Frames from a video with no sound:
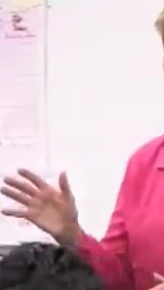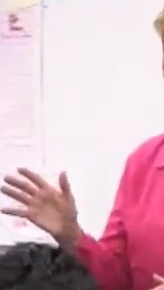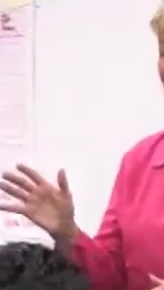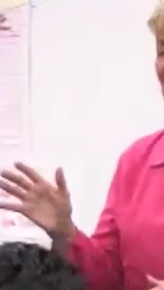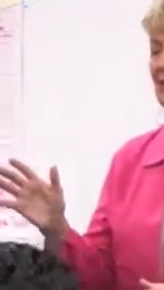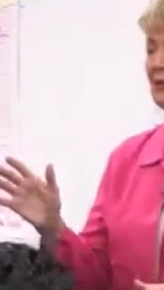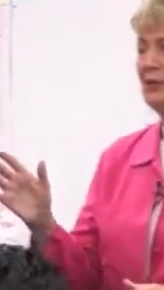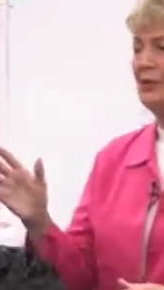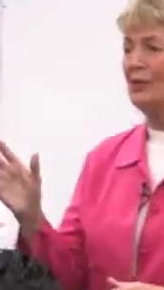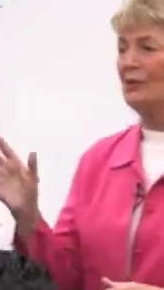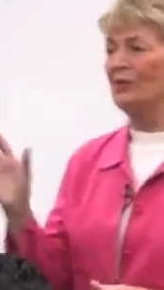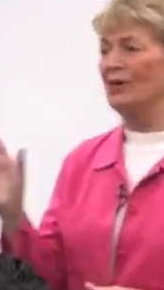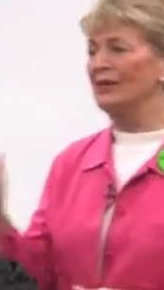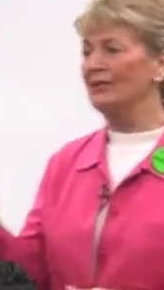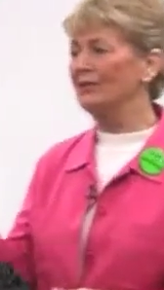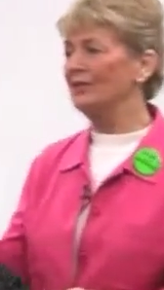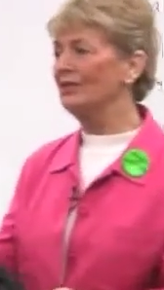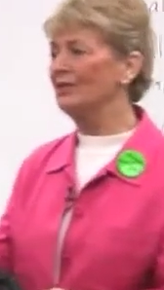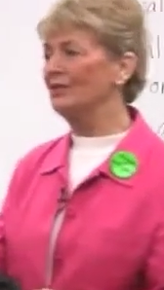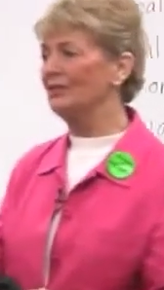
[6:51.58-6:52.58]
that you are
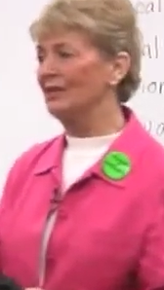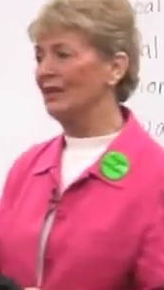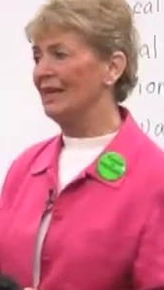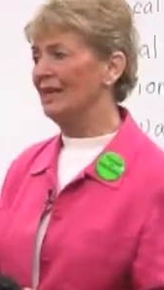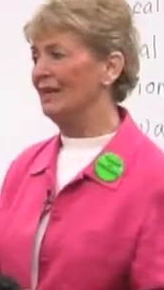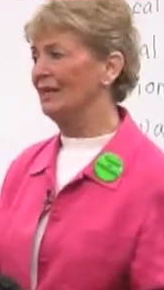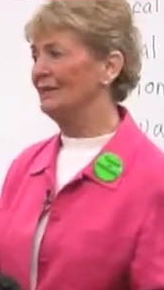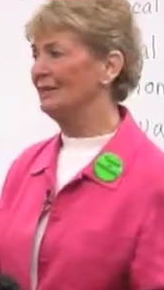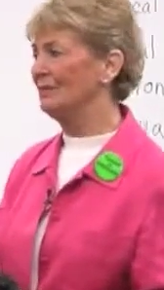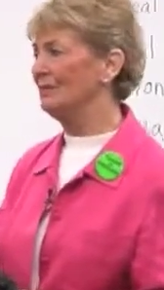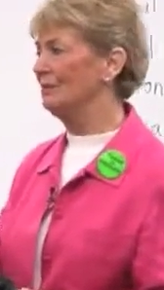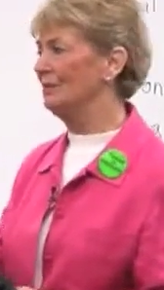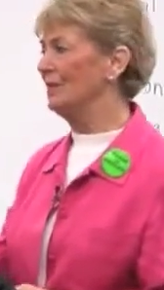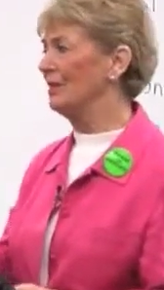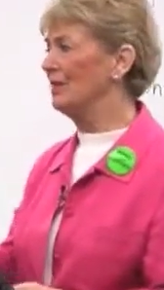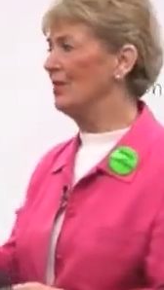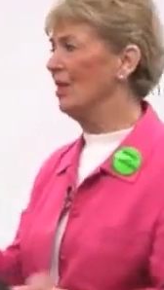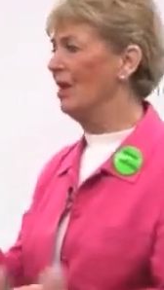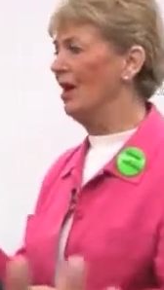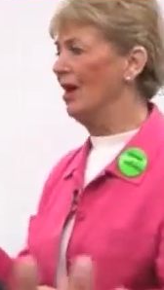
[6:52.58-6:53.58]
raising your hands
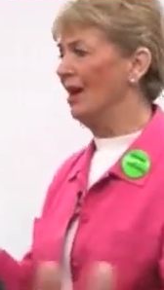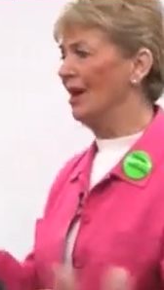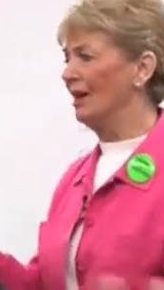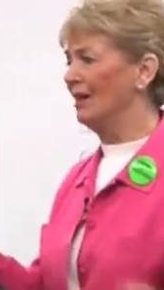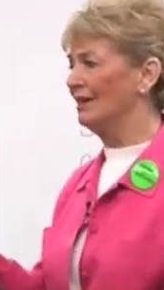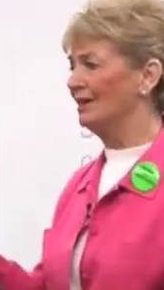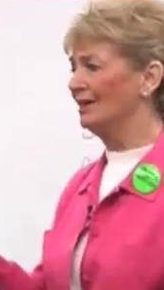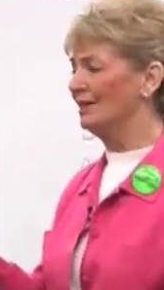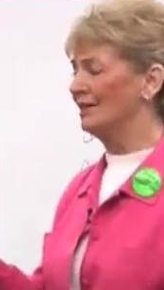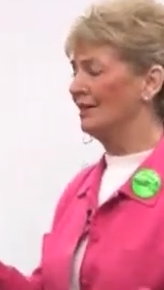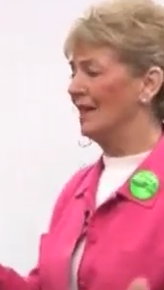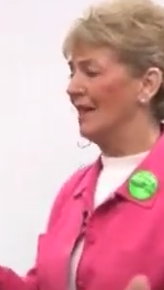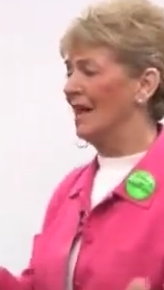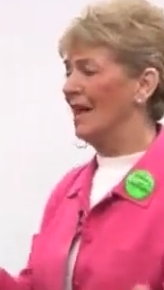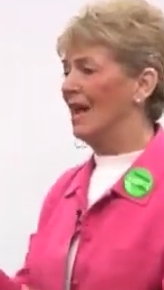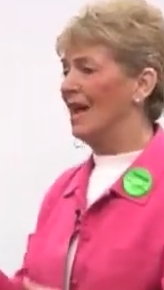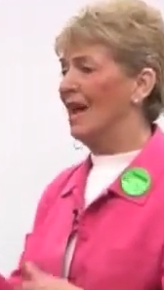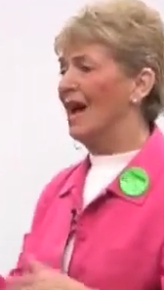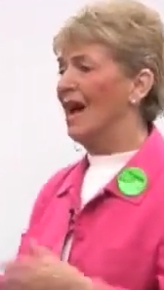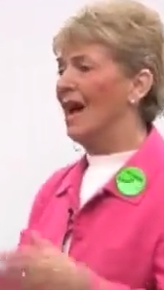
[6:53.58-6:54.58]
because
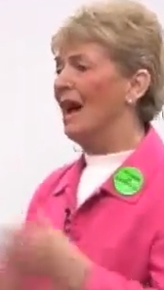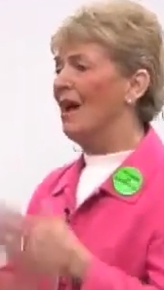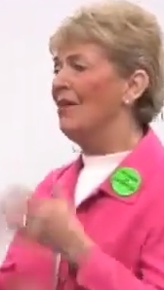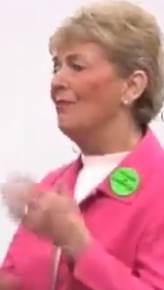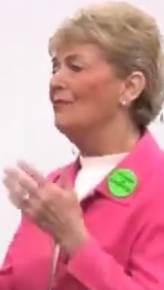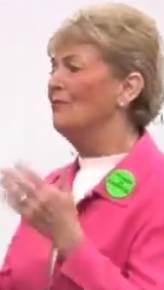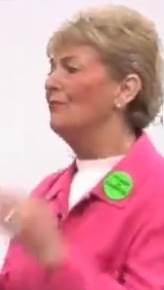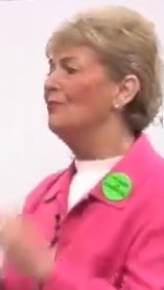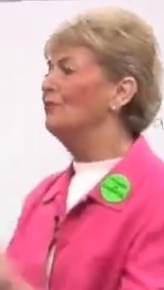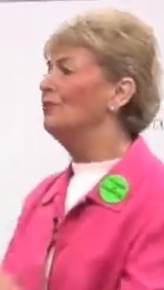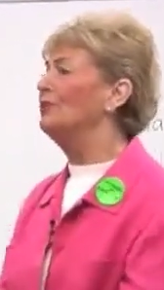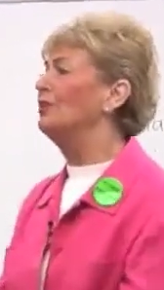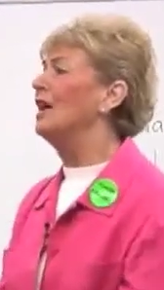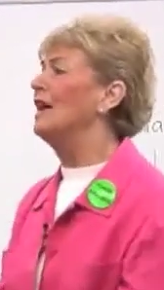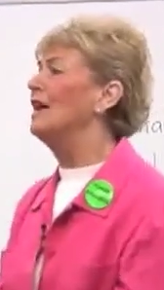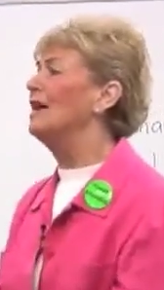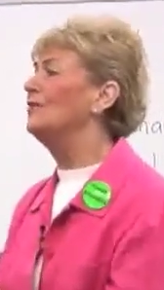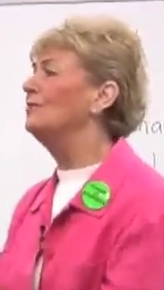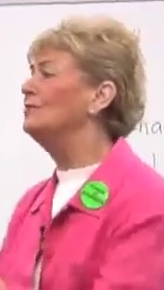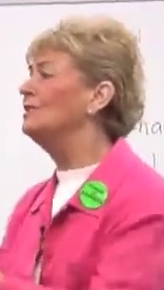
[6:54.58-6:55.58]

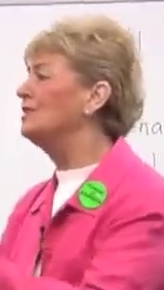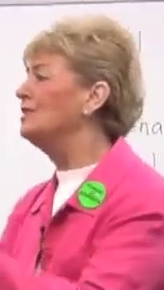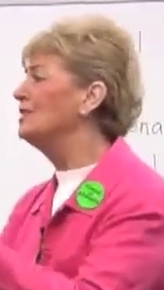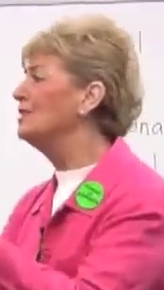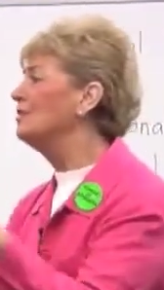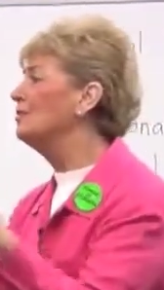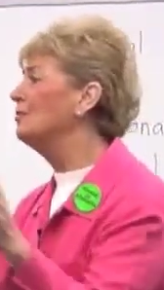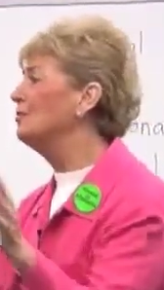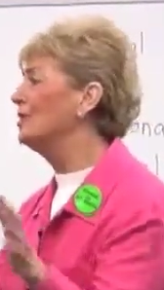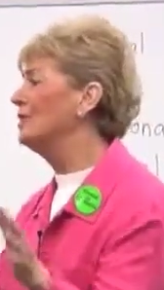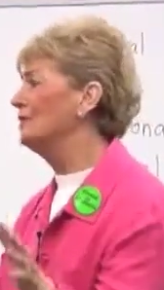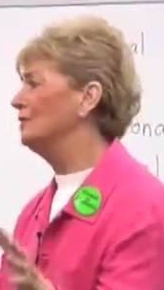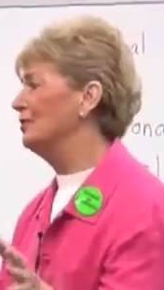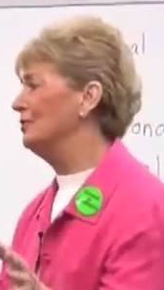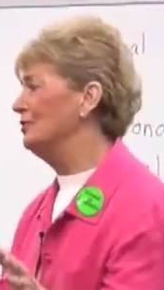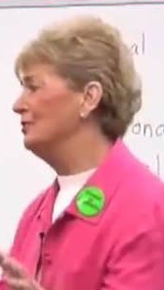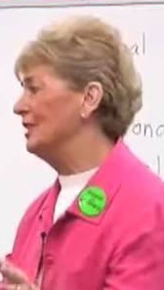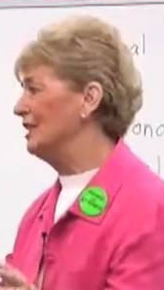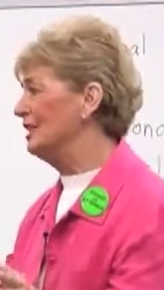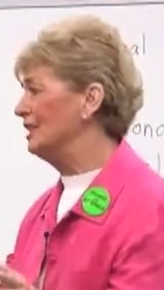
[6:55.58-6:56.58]
every single one of
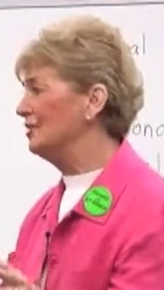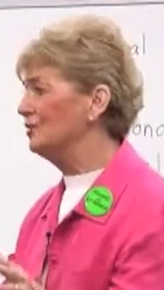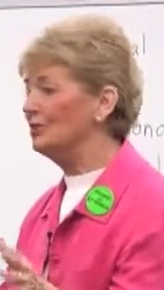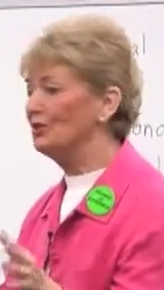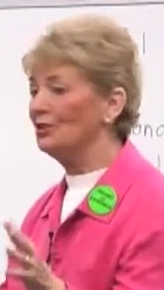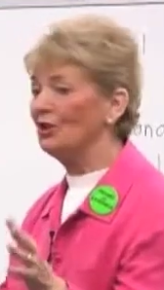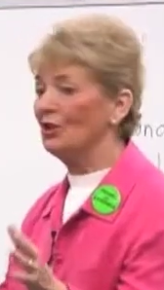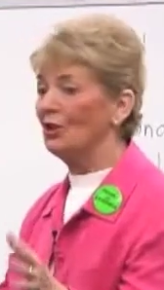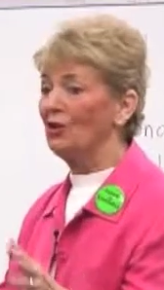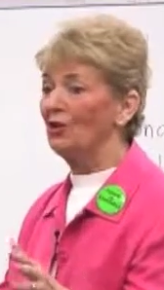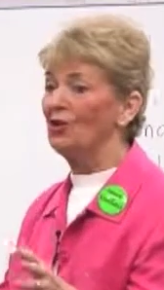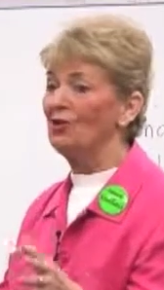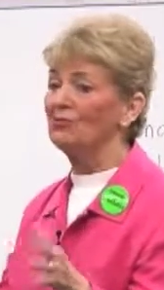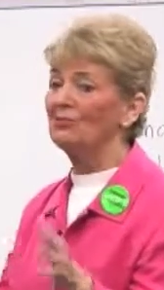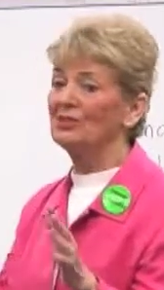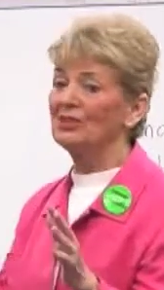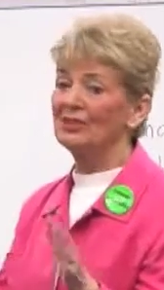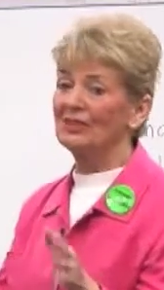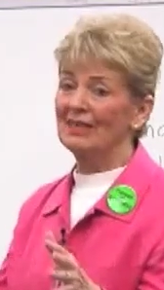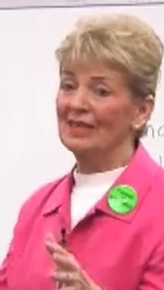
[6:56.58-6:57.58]
you needs to go
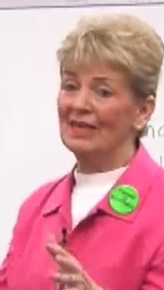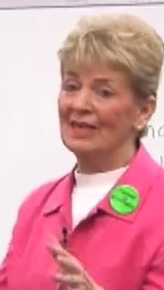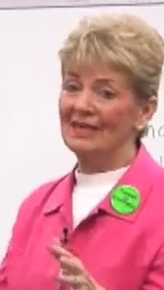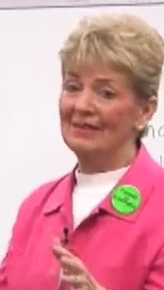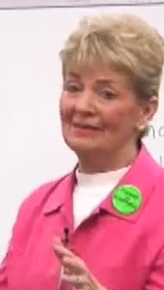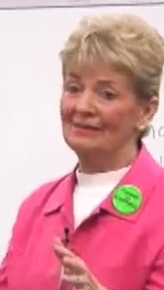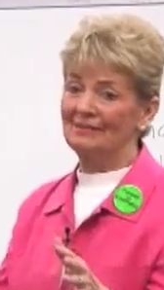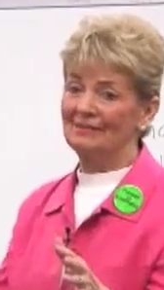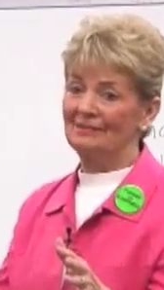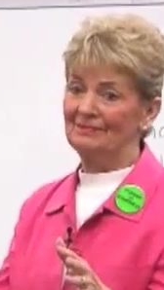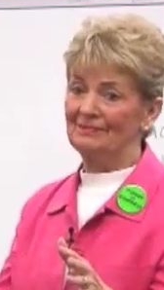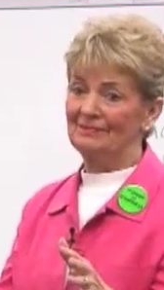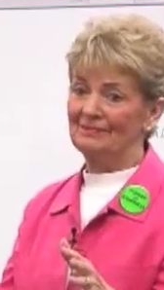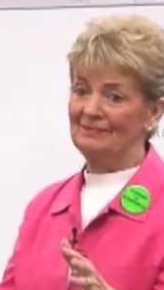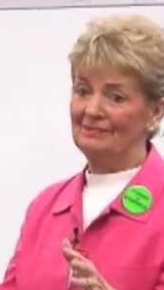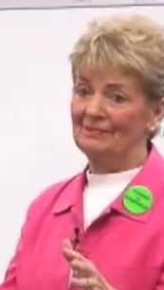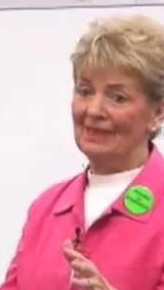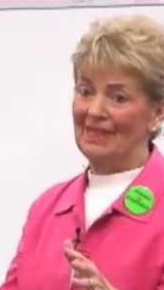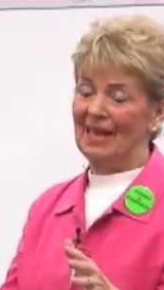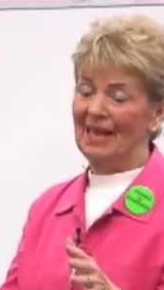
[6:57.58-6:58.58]
home tonight
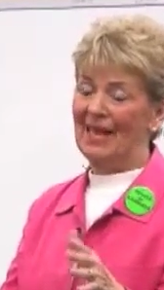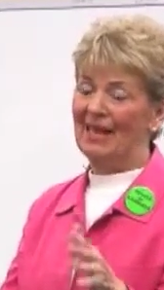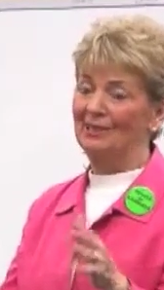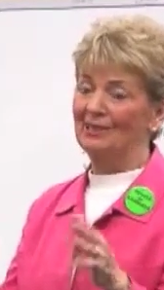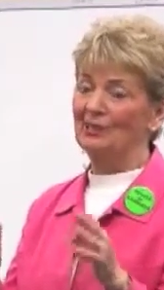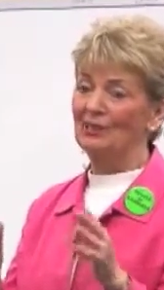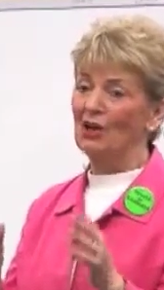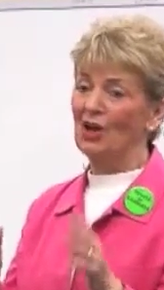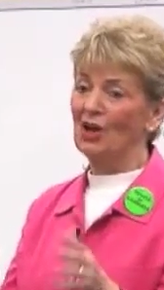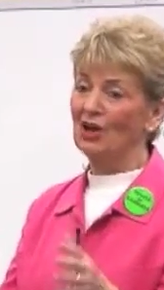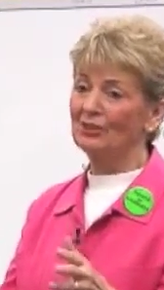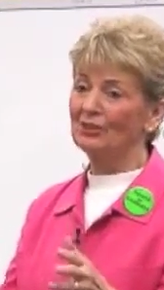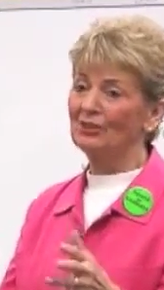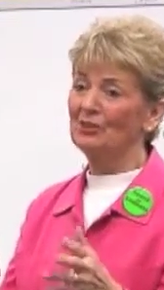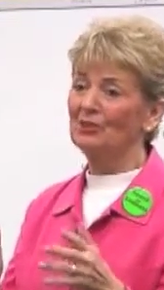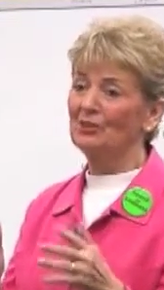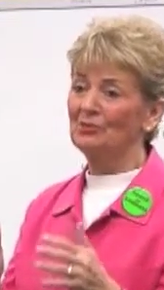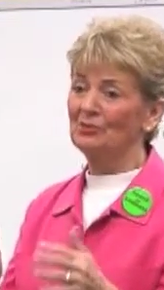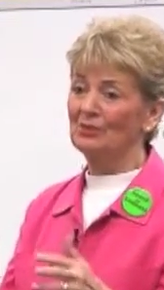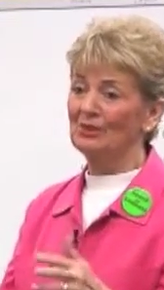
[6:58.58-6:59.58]
and talk
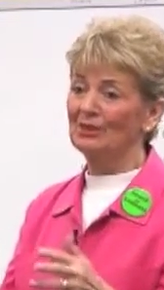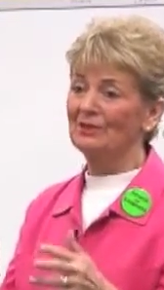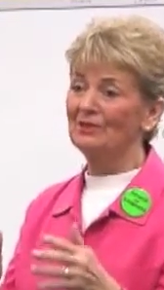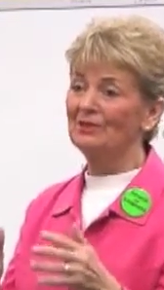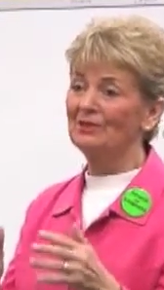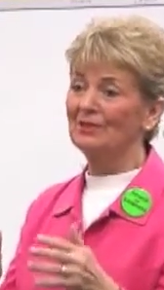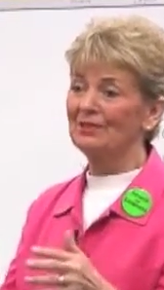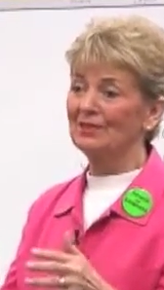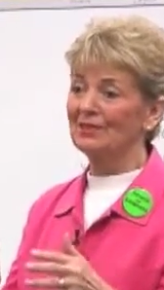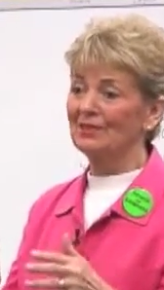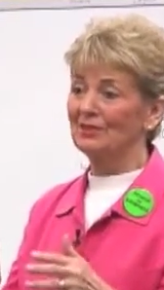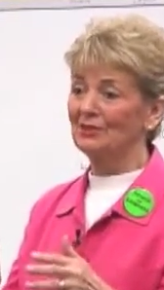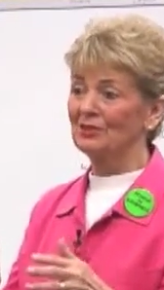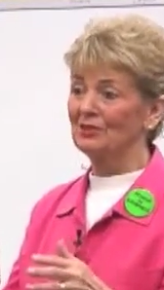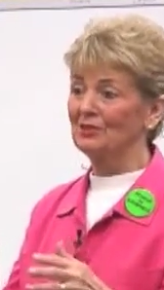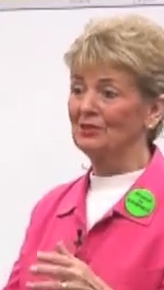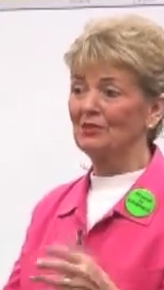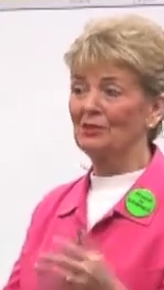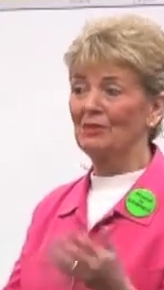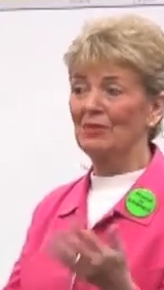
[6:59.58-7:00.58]
to your brothers and
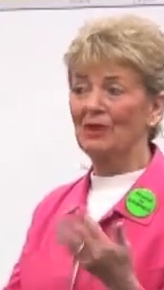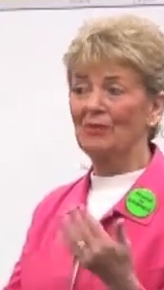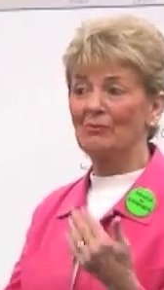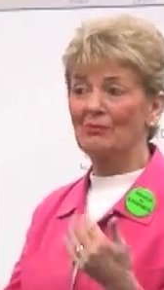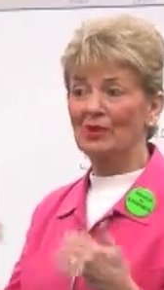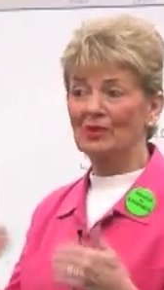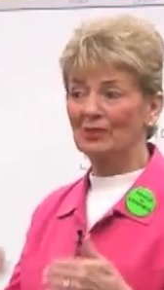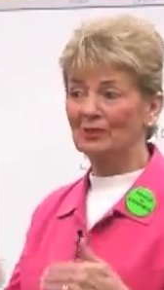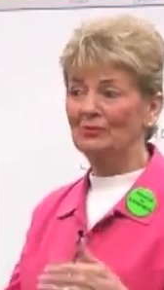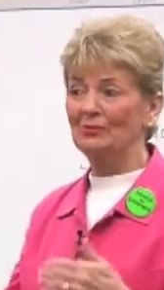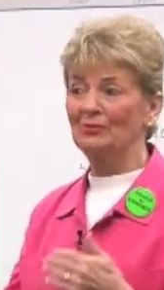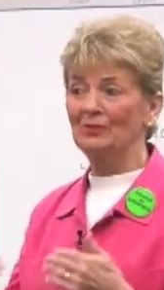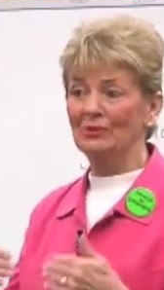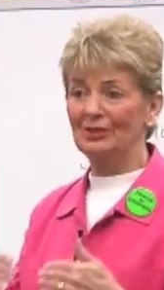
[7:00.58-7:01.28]
sisters about what you